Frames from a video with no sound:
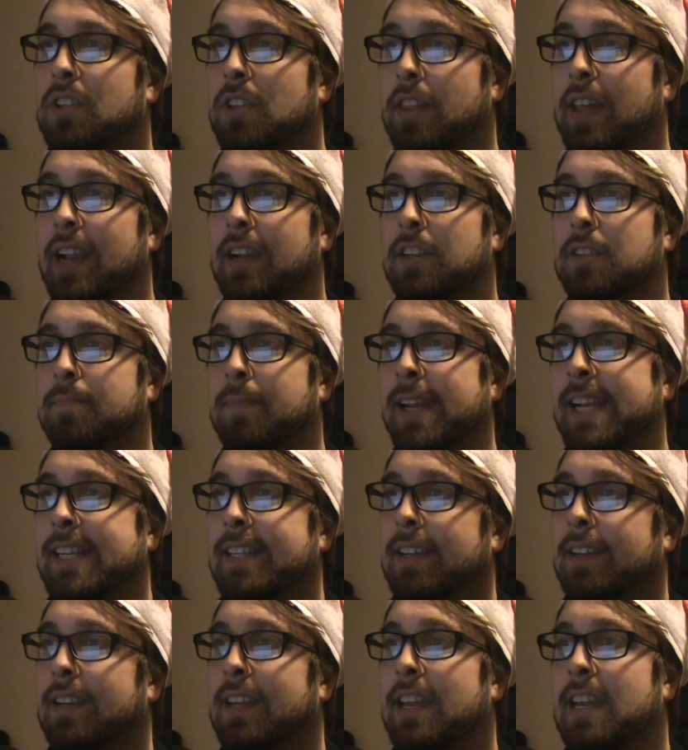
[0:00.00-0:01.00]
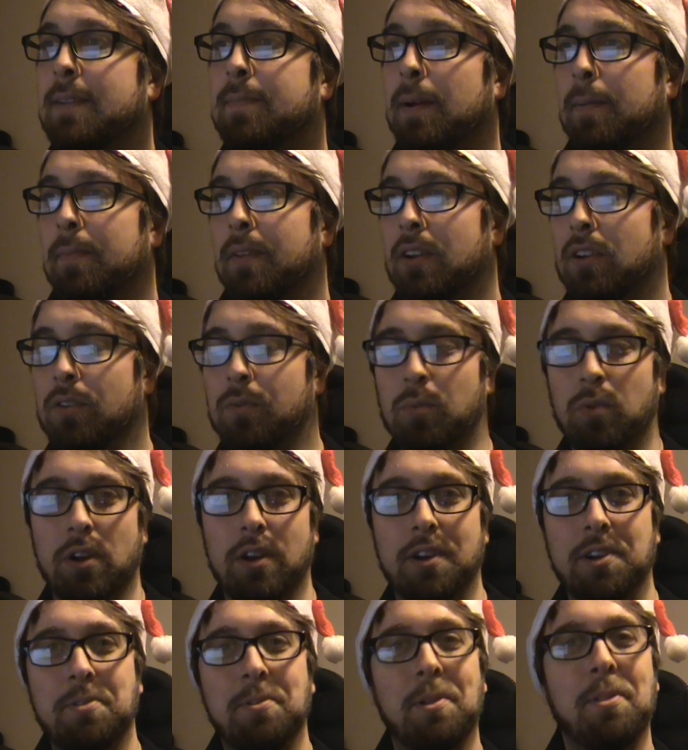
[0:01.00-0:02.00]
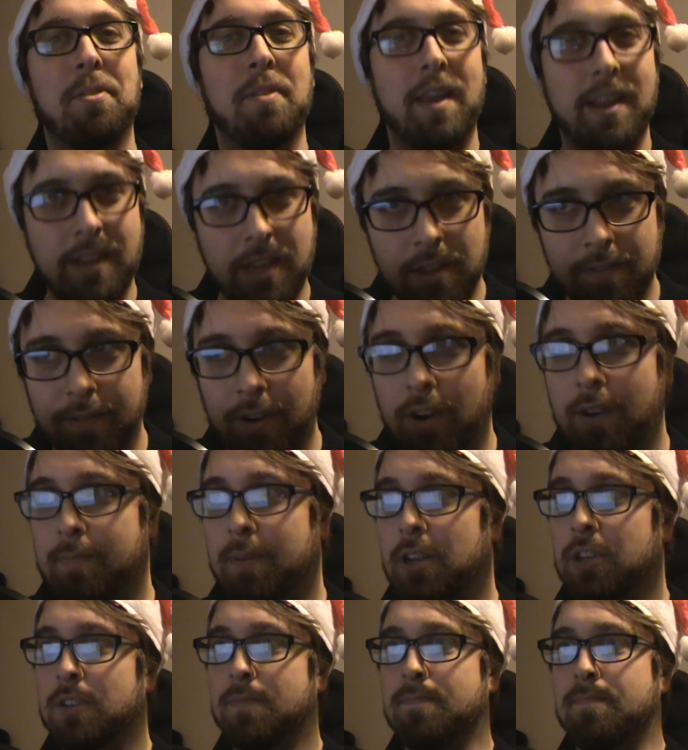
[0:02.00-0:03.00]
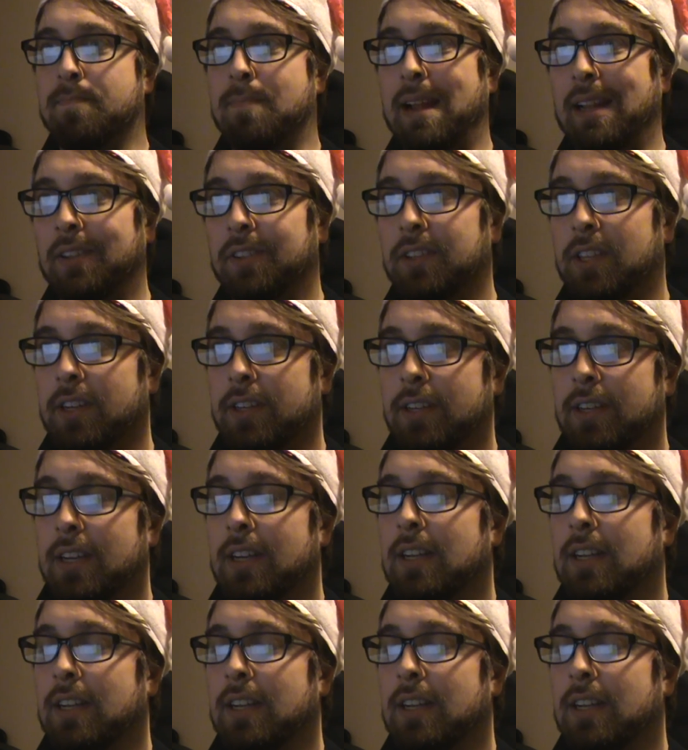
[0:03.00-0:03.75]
Thanks, mate, and keep up the good work. Well, thank you very much, Malta,